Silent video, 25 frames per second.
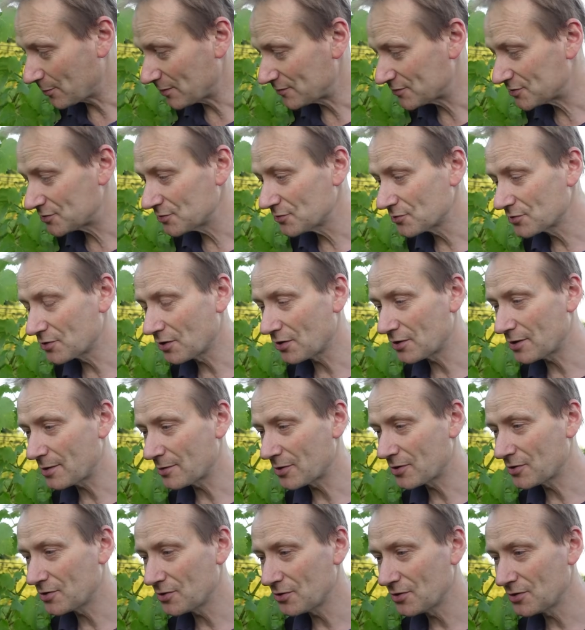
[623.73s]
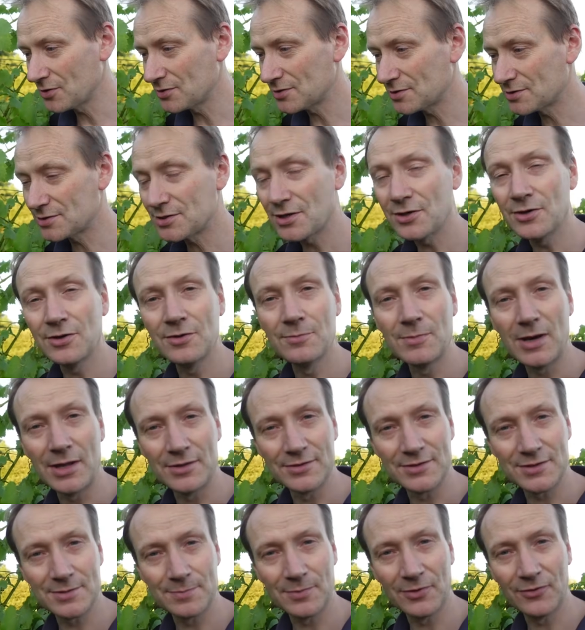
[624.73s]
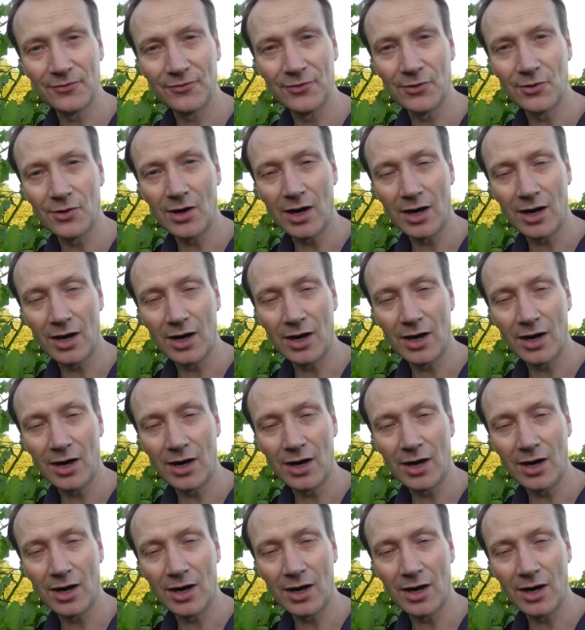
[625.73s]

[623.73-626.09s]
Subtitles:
We've still got a good 2 months before